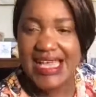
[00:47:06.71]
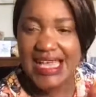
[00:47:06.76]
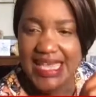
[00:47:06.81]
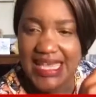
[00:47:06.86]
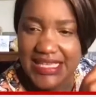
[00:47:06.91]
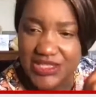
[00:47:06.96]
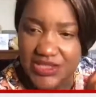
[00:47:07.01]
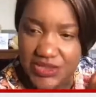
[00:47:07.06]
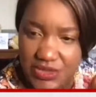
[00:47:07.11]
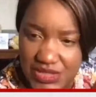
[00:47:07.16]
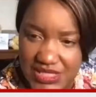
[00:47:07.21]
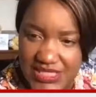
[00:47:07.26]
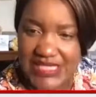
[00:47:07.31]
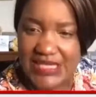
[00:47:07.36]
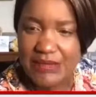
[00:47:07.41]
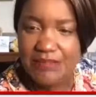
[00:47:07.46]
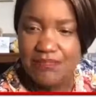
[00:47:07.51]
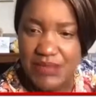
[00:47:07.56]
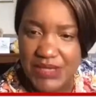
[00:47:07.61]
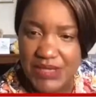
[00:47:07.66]
is to
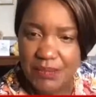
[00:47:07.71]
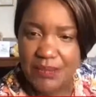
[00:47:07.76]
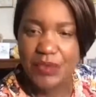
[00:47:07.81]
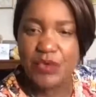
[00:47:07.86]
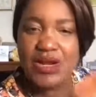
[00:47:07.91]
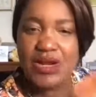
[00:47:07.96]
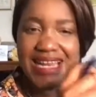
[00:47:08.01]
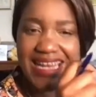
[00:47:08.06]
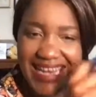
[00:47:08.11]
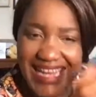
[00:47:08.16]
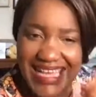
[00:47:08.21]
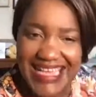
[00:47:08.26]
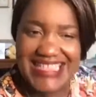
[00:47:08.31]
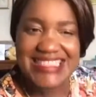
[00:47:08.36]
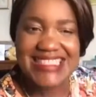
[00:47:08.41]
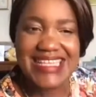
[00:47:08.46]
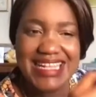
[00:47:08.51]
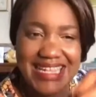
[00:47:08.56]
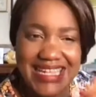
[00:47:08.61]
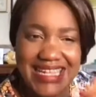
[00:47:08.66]
see people, less and